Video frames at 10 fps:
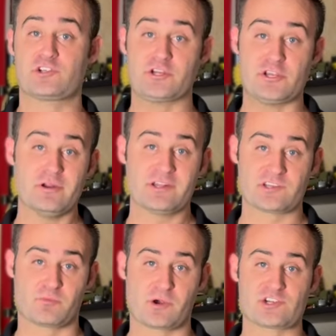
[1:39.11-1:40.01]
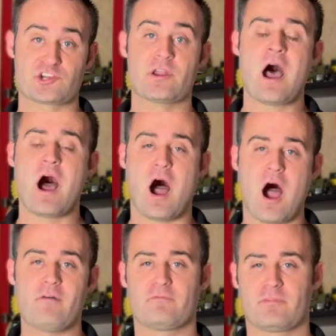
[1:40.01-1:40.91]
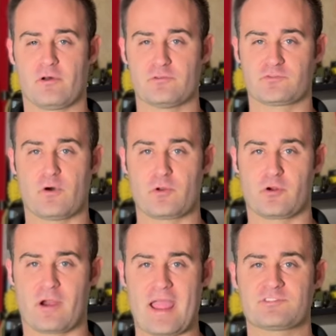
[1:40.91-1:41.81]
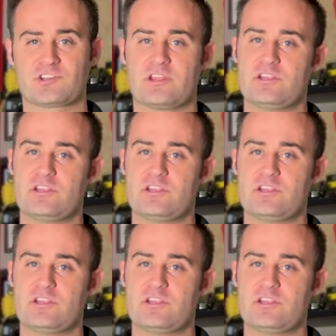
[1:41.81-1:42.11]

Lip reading: your unit's impression off of those photographs.